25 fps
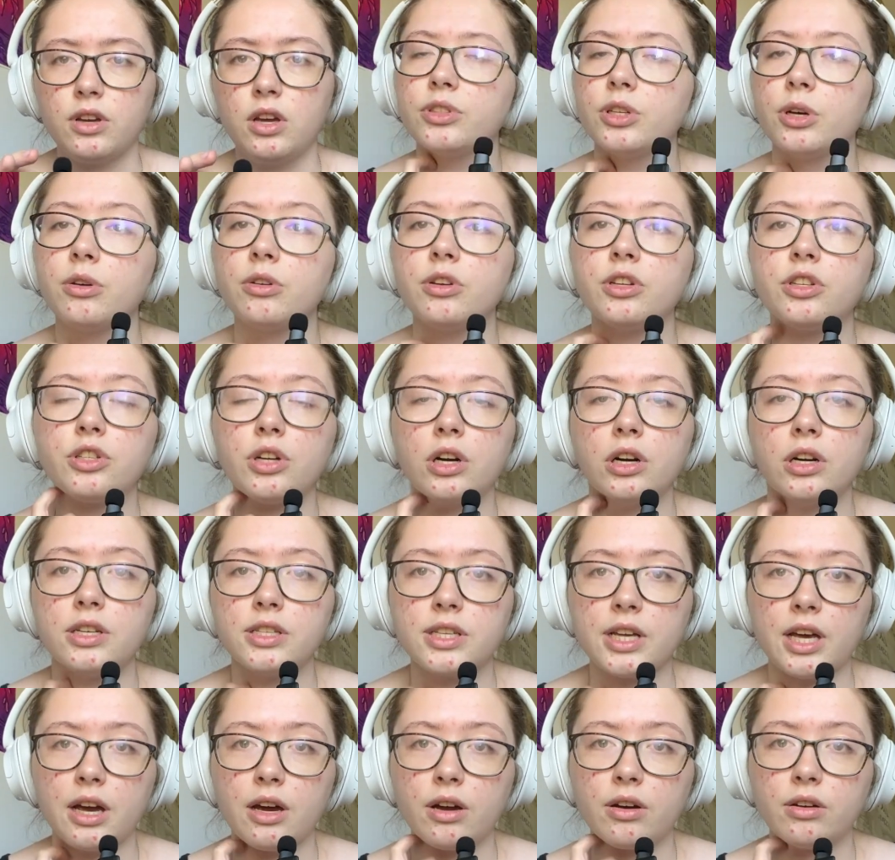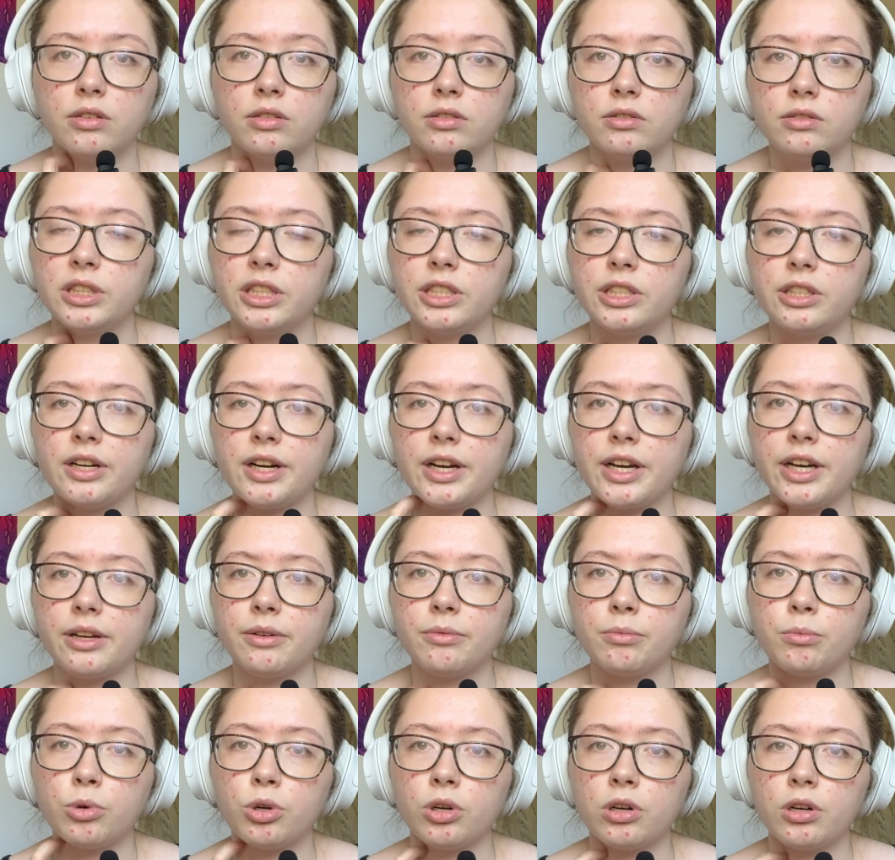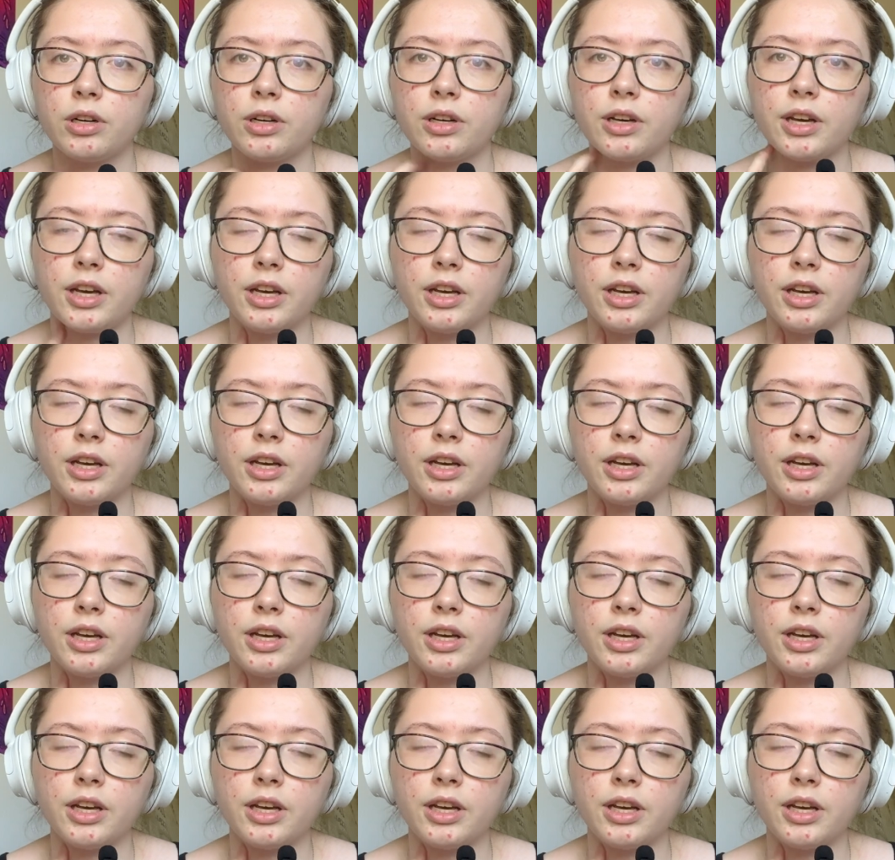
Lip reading: so it turns out when you're at work